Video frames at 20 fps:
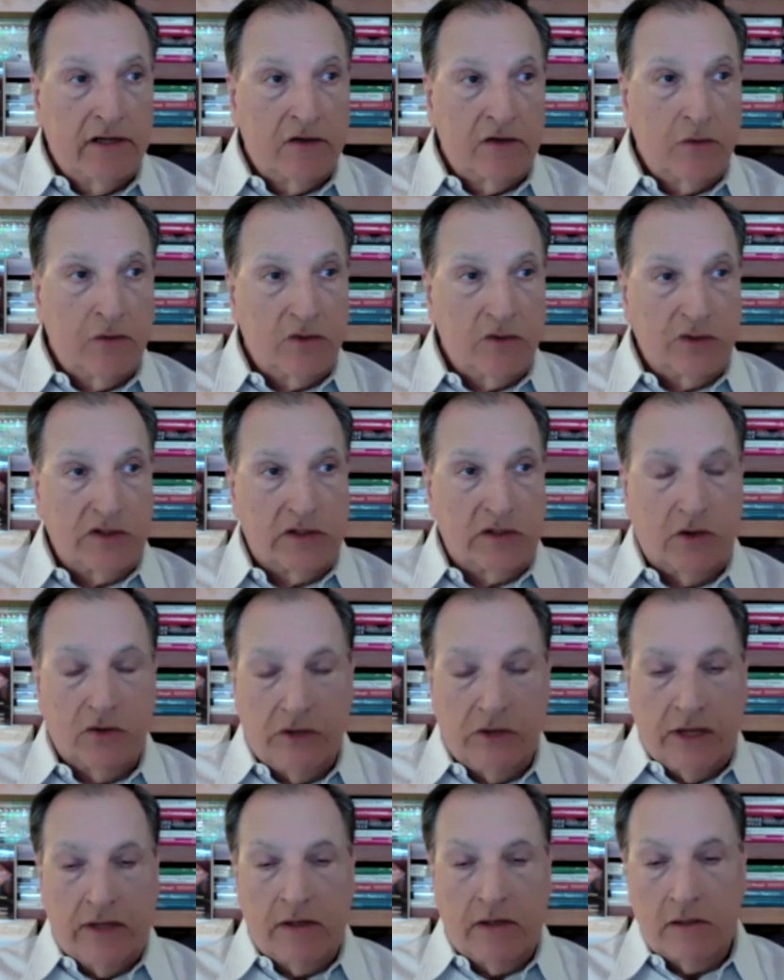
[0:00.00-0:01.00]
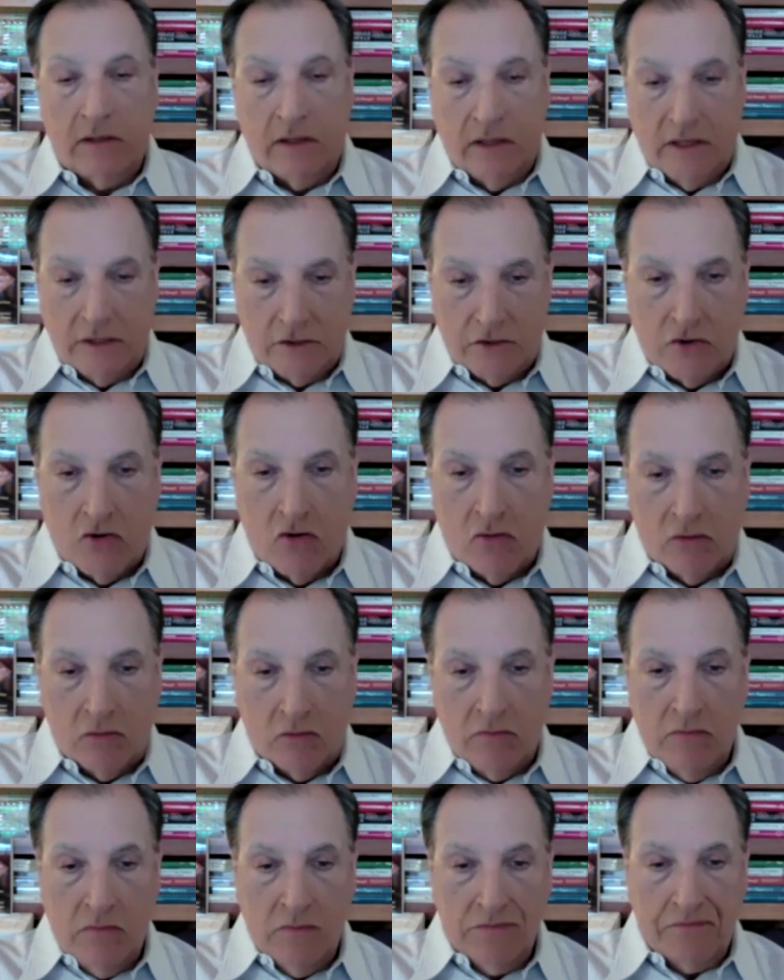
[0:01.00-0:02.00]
which was located in East Harlem.